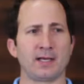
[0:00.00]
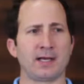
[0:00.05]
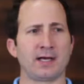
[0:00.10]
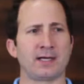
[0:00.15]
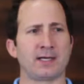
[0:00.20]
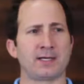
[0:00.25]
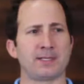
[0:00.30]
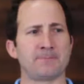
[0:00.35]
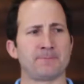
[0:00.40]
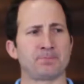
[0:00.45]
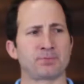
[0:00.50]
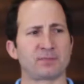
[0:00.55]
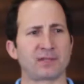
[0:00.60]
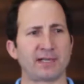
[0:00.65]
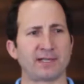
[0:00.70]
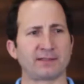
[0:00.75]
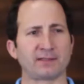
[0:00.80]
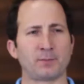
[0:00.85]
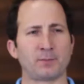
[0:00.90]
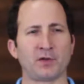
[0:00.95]

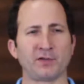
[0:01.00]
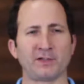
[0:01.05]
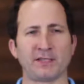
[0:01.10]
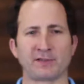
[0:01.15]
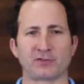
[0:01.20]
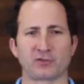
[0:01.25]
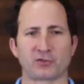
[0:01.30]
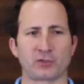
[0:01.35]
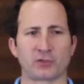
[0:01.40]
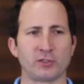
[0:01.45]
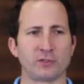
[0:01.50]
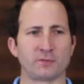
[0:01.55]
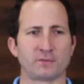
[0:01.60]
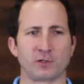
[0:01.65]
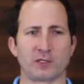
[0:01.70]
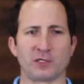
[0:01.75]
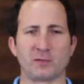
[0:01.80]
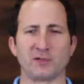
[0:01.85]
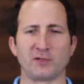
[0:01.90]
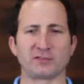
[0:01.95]
And I suppose that's true
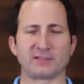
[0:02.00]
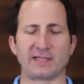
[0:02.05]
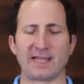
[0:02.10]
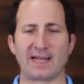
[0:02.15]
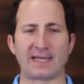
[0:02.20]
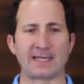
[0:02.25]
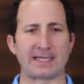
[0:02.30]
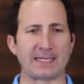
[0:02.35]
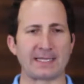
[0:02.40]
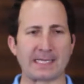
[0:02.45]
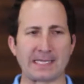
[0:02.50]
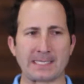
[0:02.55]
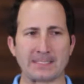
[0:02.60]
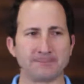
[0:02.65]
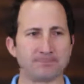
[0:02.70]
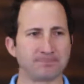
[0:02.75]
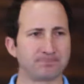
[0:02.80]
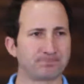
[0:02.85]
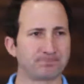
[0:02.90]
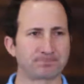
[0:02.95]
for almost any
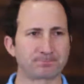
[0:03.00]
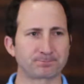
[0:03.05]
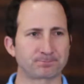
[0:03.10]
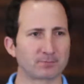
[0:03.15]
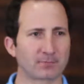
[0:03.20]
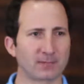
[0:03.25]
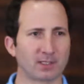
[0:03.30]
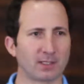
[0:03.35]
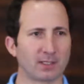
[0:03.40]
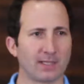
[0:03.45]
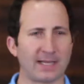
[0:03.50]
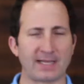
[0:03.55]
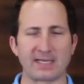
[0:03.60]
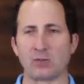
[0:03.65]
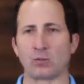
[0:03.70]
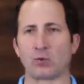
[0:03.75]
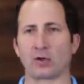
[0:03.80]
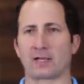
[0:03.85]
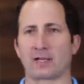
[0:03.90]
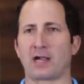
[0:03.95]

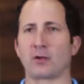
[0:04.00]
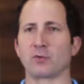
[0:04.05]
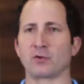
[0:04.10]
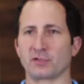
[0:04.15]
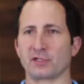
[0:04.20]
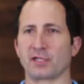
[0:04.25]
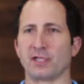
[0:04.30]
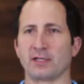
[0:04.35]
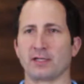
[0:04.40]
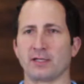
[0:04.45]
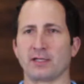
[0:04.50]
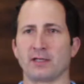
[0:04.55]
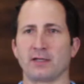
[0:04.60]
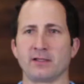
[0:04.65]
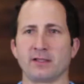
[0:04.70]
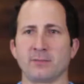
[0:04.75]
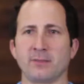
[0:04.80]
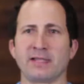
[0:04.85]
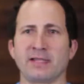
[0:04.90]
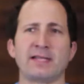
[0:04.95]
workout routine.
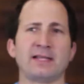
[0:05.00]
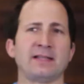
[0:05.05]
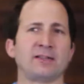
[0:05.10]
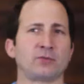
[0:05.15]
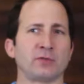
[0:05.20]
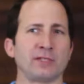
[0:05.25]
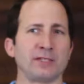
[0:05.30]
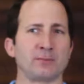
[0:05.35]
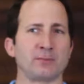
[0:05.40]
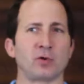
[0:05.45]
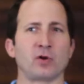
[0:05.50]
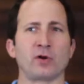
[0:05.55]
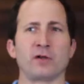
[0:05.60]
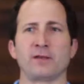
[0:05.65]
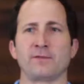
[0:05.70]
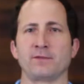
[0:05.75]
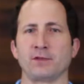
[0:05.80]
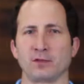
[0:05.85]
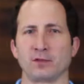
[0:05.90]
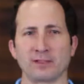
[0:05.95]
In the beginning, it's really
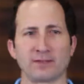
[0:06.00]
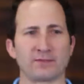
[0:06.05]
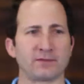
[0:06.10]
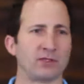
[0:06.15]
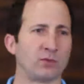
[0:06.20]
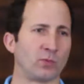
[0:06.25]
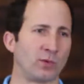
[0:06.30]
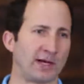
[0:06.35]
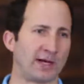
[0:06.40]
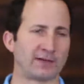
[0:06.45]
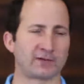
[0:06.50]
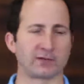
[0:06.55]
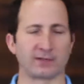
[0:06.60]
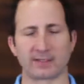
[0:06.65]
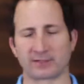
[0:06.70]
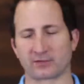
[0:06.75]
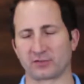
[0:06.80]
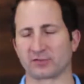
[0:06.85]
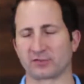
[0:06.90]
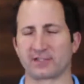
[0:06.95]
important if you're lifting weights or
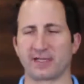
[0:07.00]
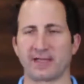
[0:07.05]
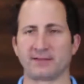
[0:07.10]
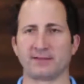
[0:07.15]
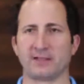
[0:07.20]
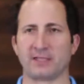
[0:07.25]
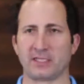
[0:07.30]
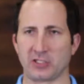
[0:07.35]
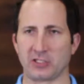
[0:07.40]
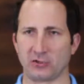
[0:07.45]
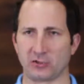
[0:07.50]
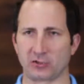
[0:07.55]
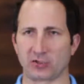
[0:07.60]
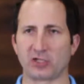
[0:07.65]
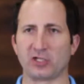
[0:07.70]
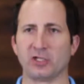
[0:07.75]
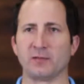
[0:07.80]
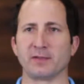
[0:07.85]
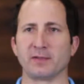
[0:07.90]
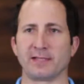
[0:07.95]
exercising that you
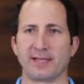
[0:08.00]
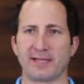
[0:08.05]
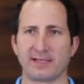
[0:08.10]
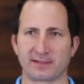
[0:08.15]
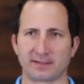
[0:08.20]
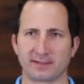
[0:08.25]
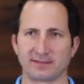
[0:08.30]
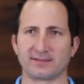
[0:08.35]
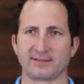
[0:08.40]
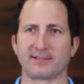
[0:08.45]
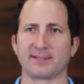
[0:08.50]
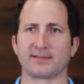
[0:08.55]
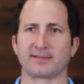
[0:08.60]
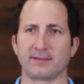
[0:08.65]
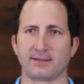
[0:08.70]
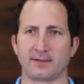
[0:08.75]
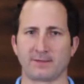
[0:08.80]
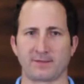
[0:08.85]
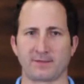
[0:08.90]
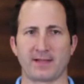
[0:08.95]
accumulate
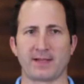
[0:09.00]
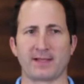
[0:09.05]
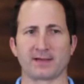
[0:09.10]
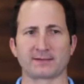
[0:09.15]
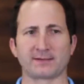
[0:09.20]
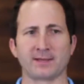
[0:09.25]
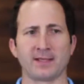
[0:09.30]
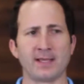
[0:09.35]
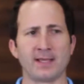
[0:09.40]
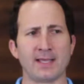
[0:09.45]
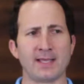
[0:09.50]
consistent effects.